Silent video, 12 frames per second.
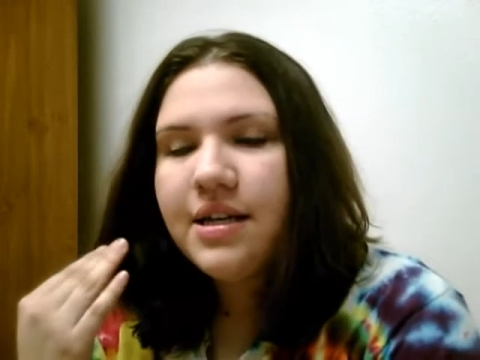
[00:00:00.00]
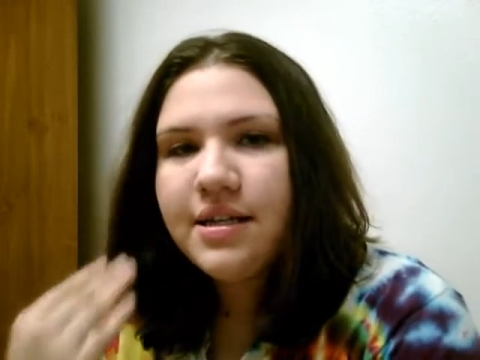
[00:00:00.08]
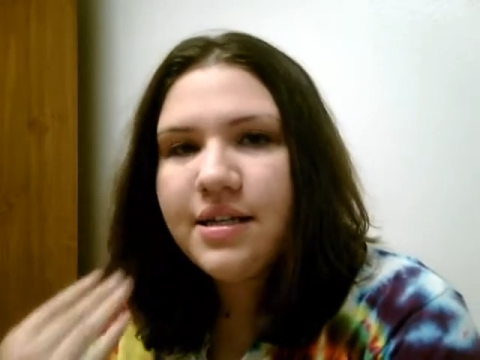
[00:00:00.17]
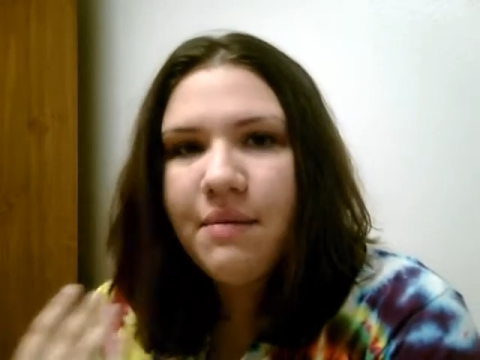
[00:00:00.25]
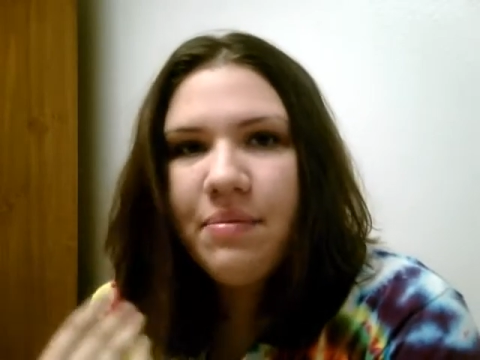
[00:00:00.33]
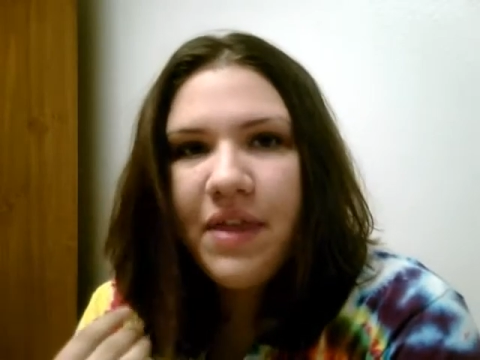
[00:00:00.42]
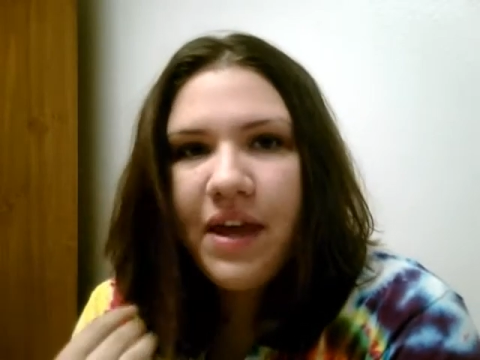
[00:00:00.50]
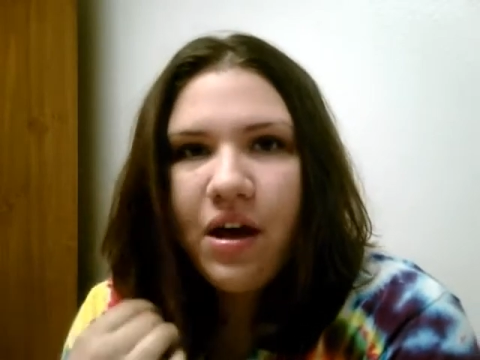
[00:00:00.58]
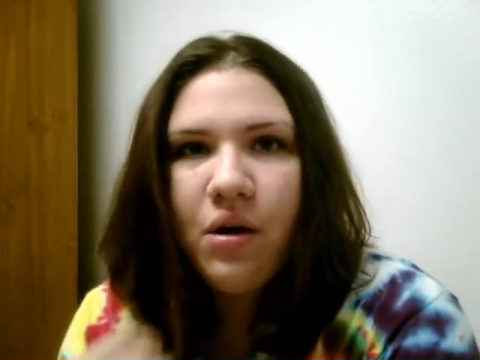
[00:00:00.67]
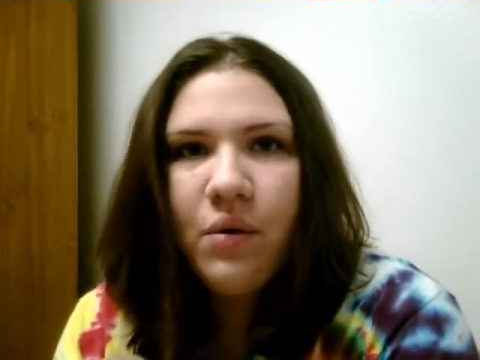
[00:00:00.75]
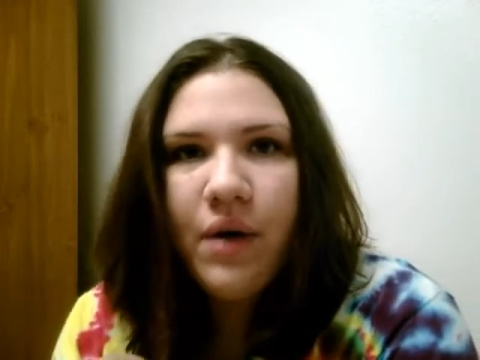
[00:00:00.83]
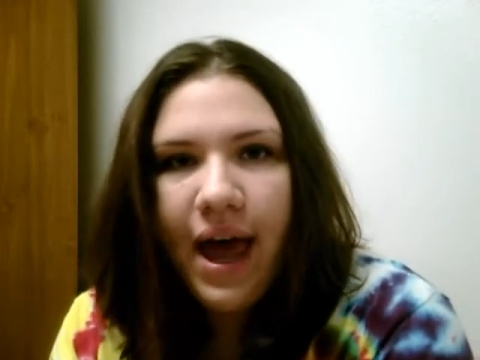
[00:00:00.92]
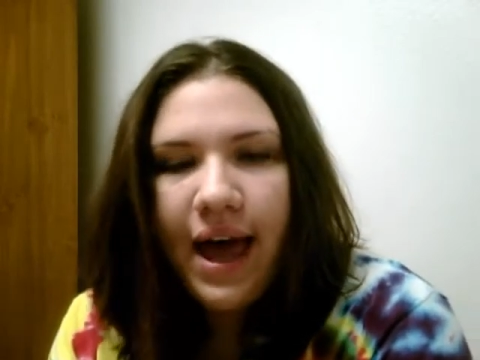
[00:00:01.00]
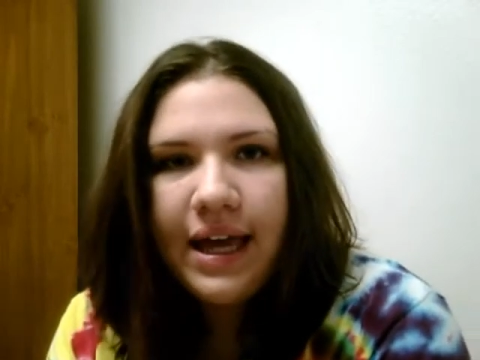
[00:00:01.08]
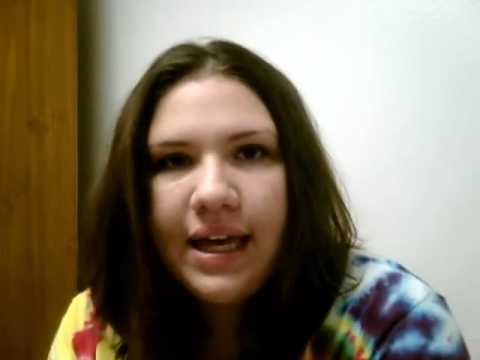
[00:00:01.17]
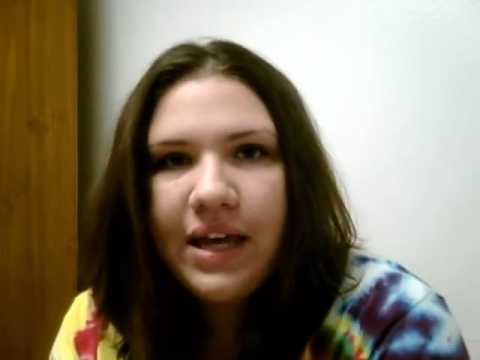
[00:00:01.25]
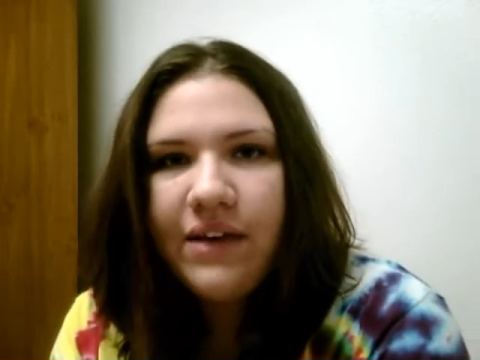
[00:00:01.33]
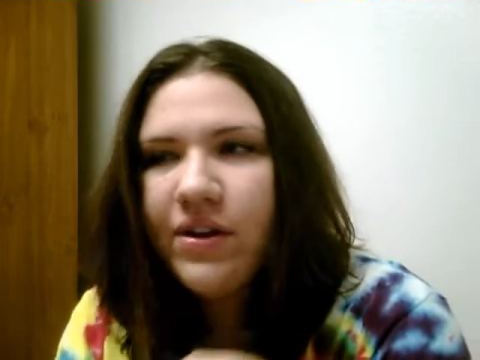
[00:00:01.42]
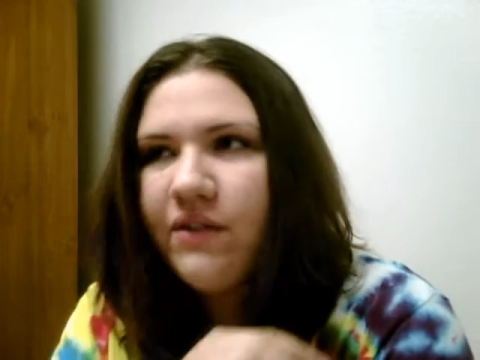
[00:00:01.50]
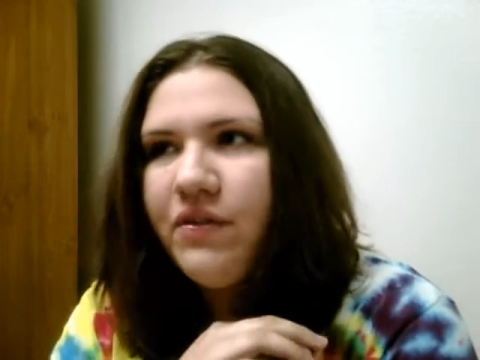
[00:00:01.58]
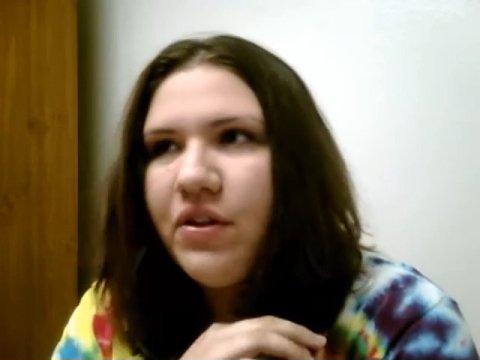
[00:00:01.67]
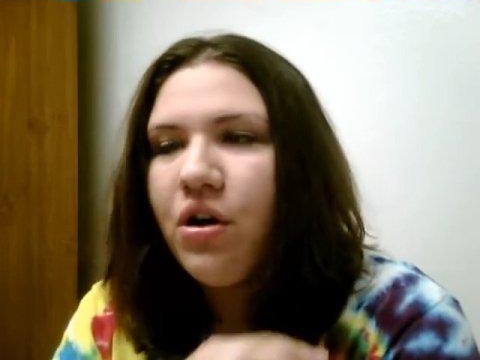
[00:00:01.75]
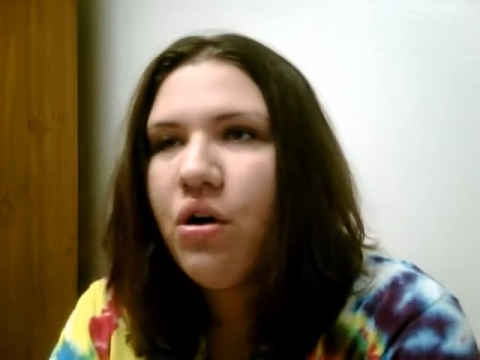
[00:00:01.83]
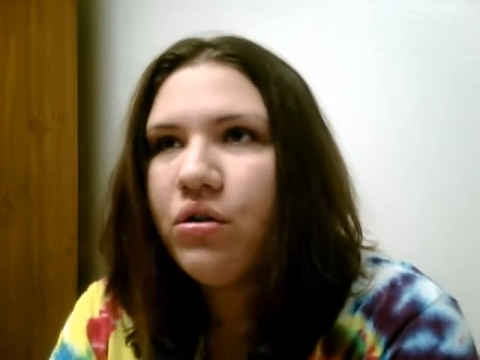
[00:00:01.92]
something okay? Even
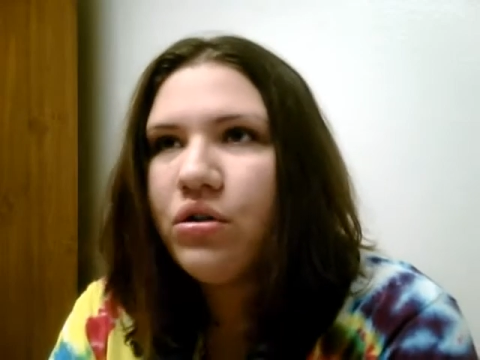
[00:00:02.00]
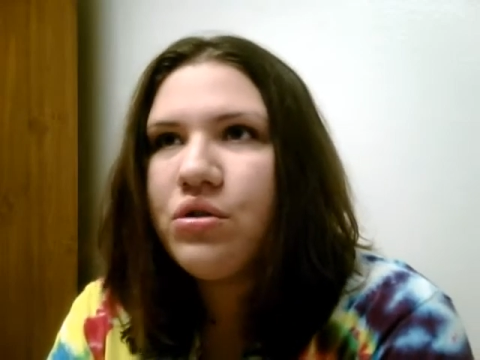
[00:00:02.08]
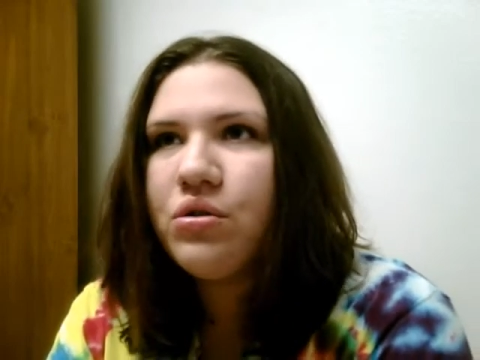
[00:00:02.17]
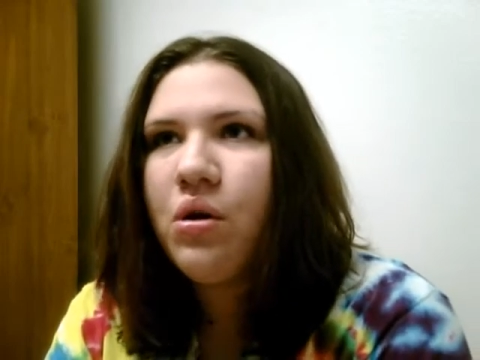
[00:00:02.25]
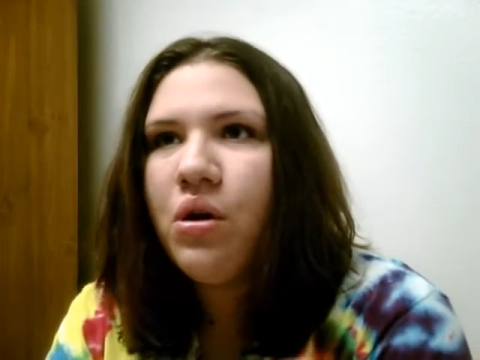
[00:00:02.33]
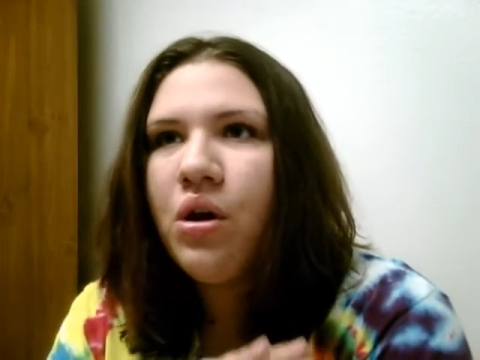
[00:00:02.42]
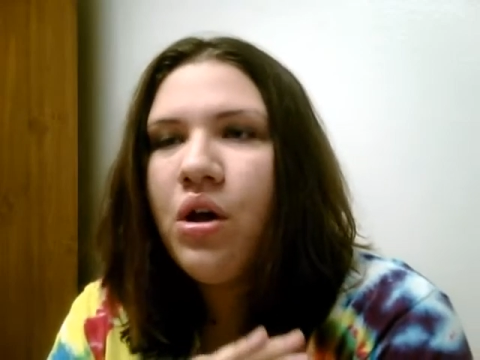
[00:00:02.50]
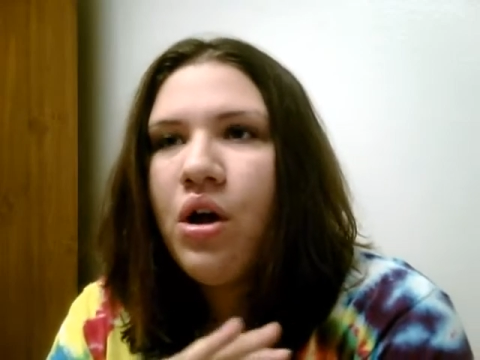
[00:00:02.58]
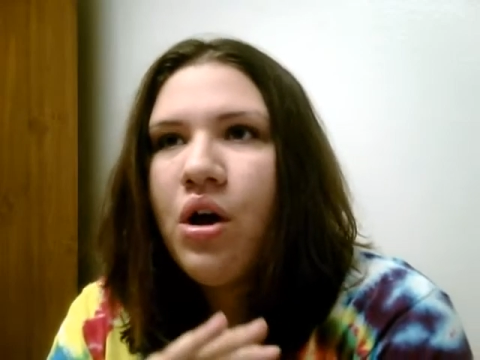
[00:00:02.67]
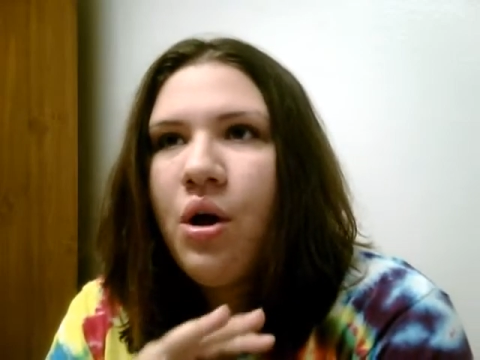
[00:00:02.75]
if the cultural